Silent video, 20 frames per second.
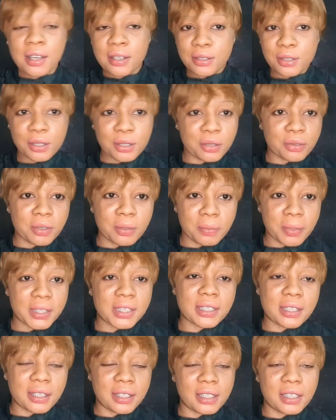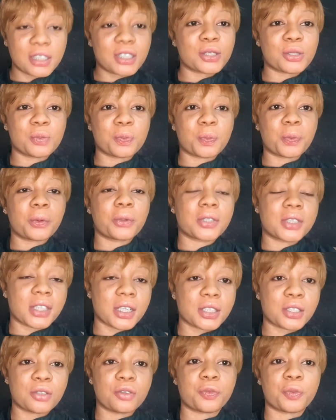Sunscreen basically is to
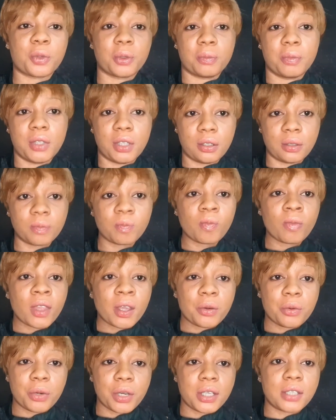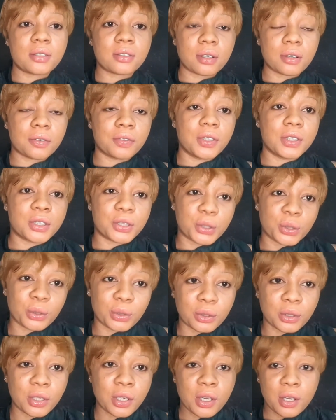protect you from the rays of the
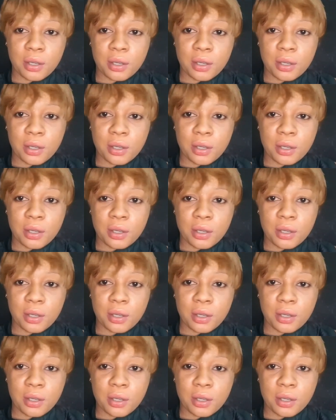sun.